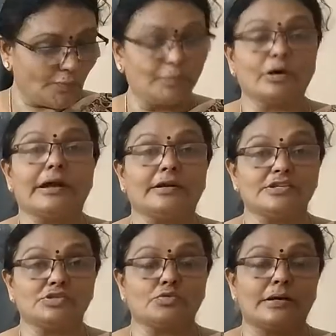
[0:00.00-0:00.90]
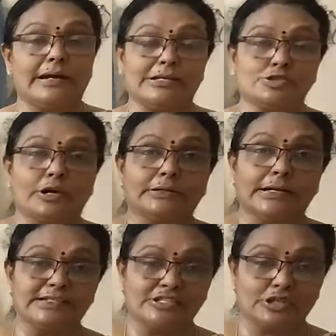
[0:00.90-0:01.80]
Hope you all understood and
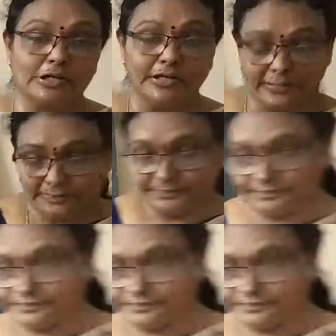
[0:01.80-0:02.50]
enjoyed the lesson, children.